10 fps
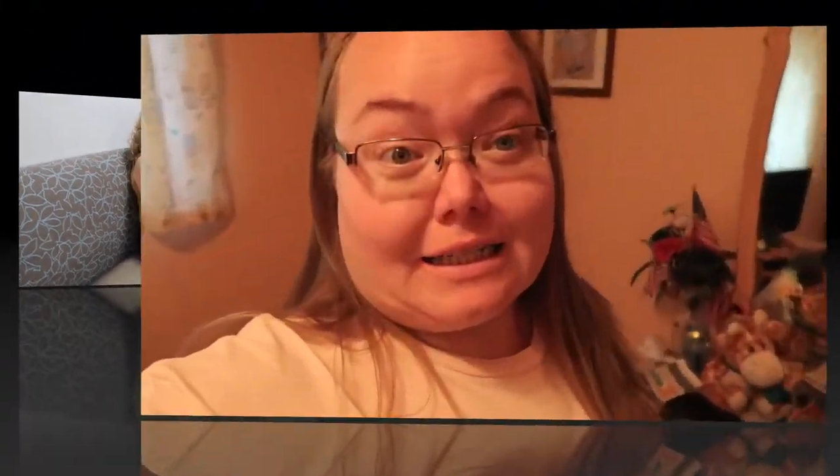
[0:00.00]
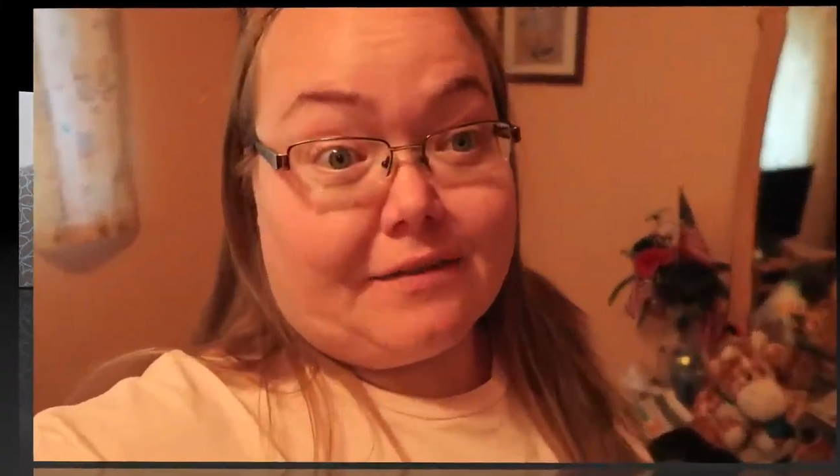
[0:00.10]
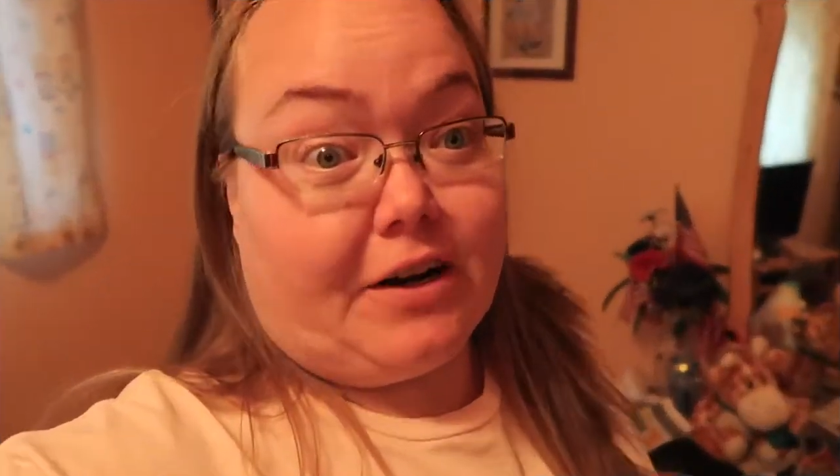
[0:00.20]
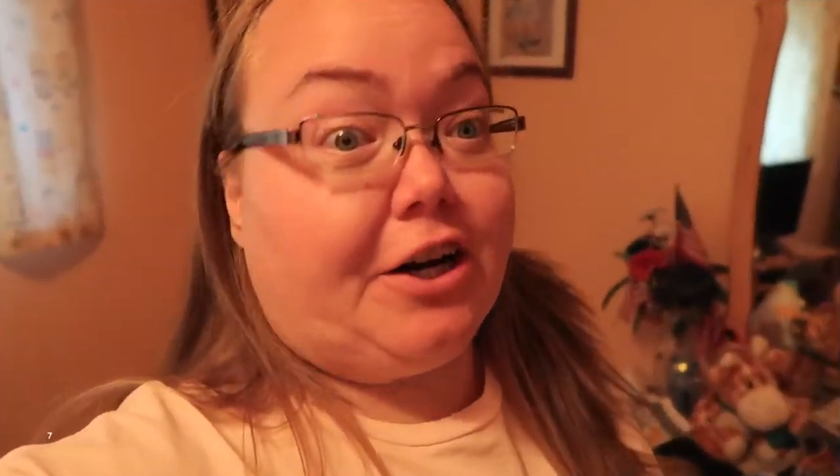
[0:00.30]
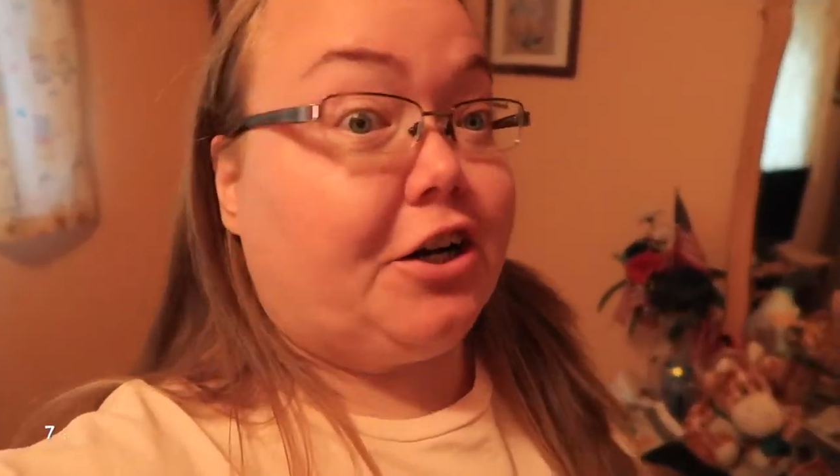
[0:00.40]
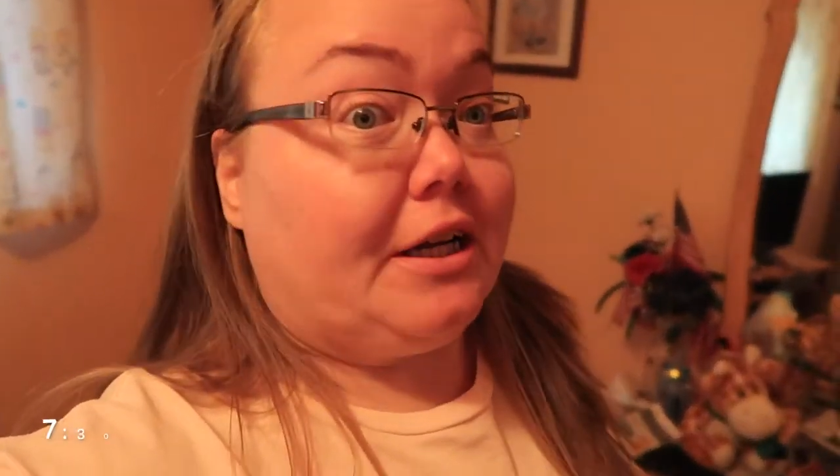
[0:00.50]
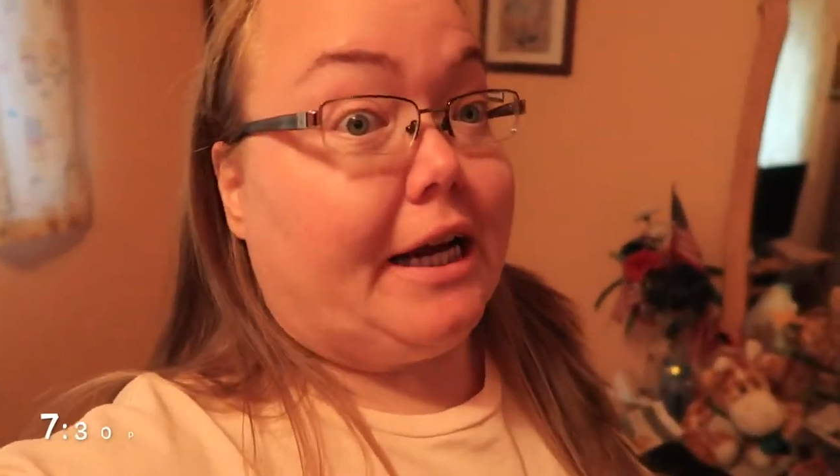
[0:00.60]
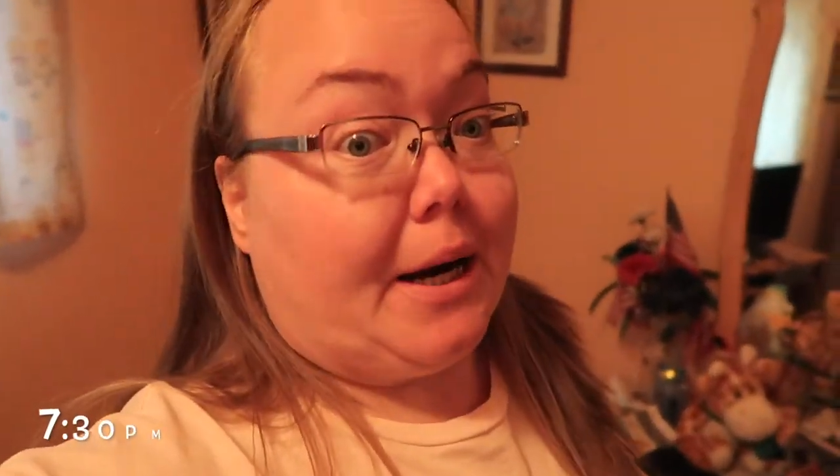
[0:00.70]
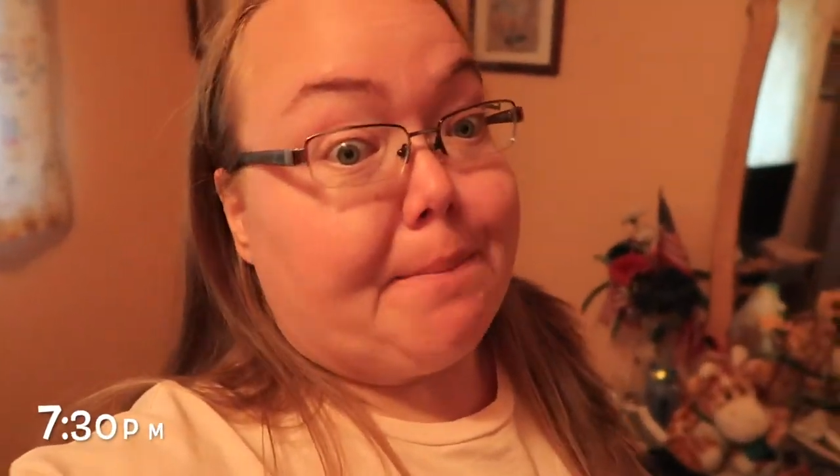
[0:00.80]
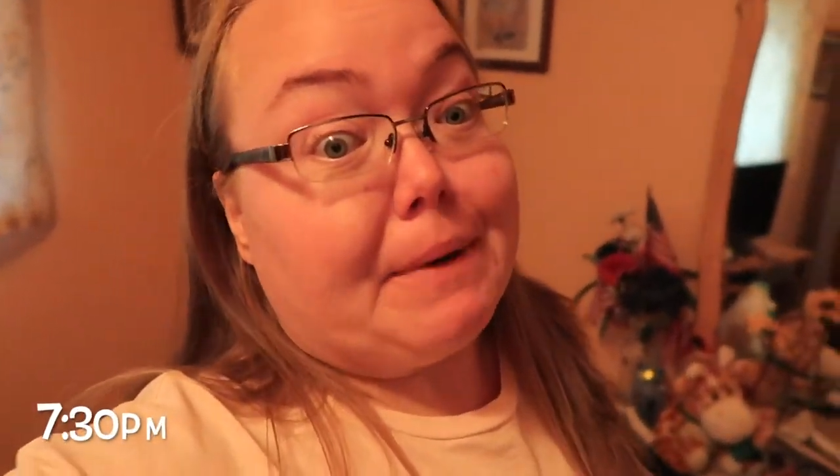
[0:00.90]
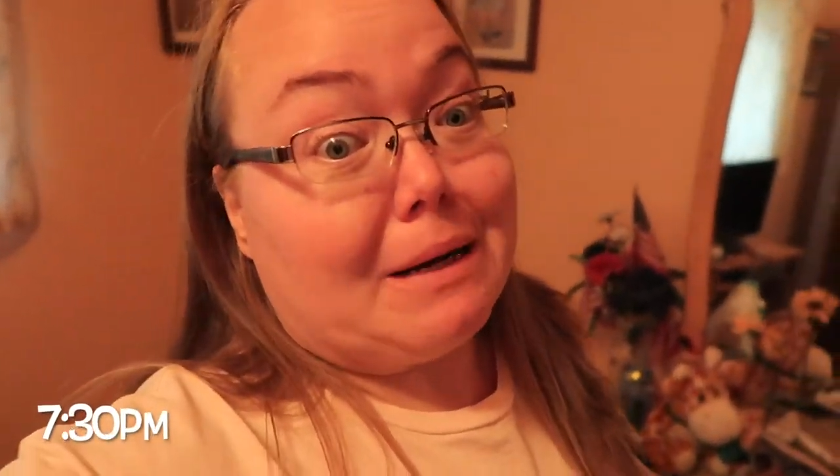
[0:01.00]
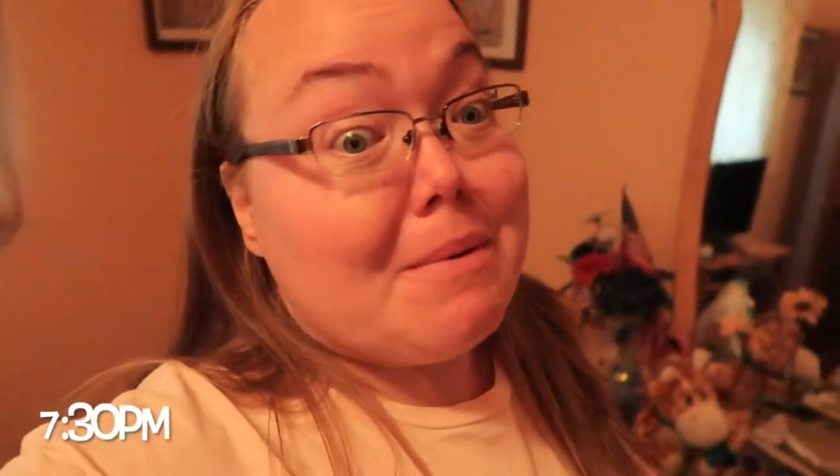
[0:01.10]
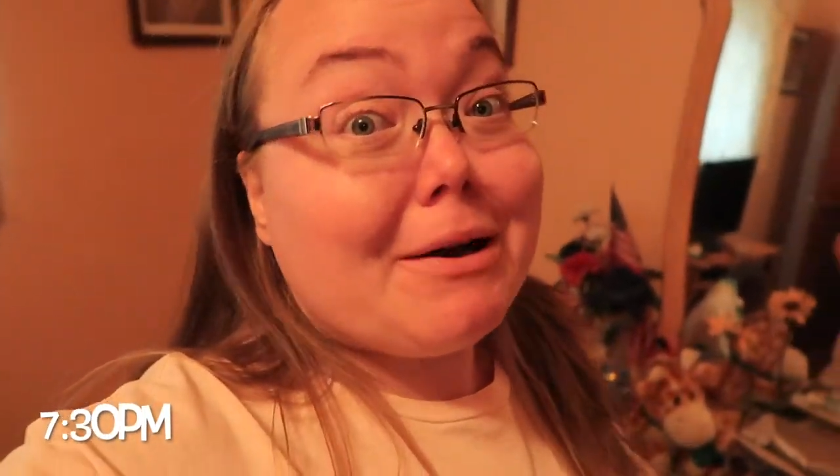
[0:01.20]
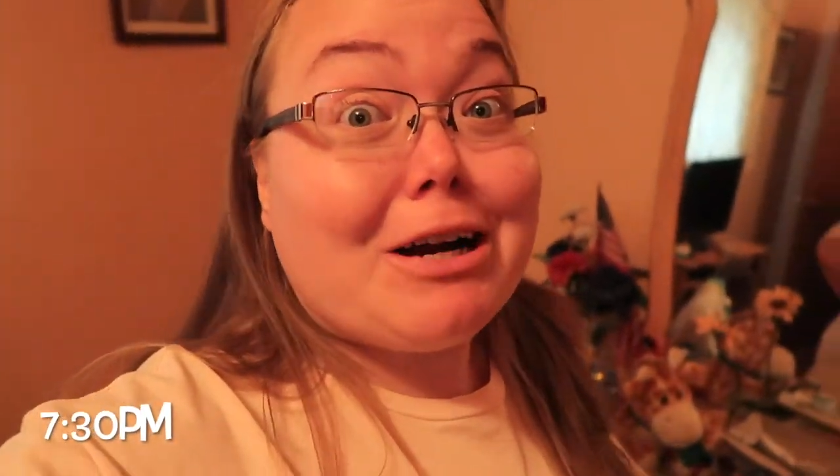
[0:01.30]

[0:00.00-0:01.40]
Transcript: isn't very good in here, but I'm at my